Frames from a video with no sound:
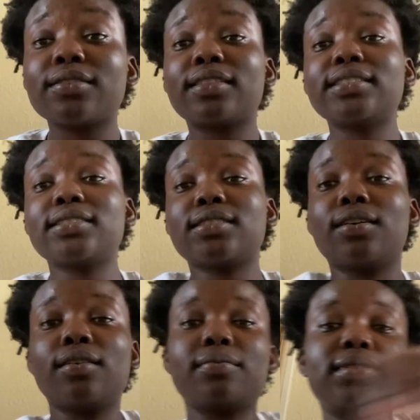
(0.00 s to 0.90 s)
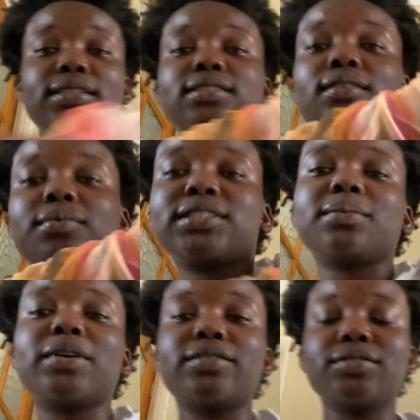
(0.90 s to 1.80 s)
this top, the top which I'm
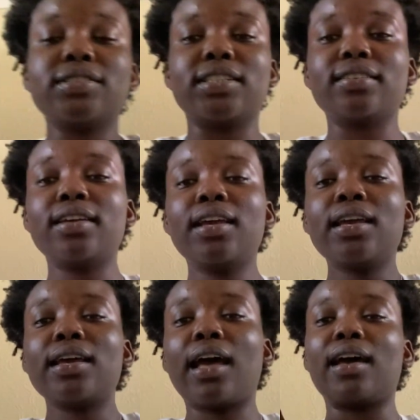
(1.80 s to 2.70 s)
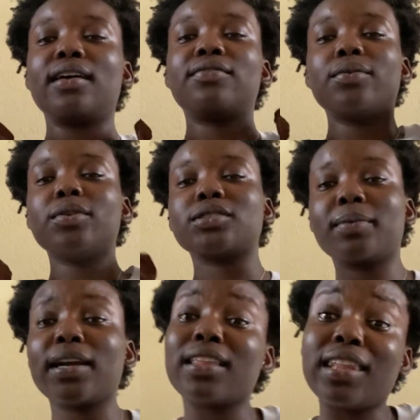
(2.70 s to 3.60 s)
wearing under, uh, if you watched
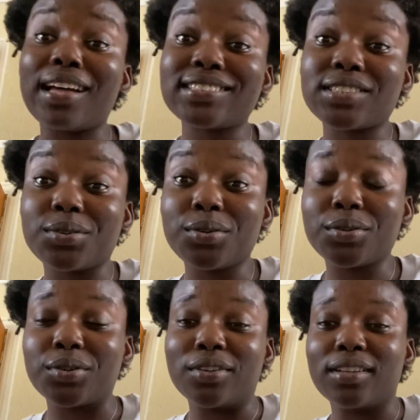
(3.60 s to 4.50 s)
my last haul,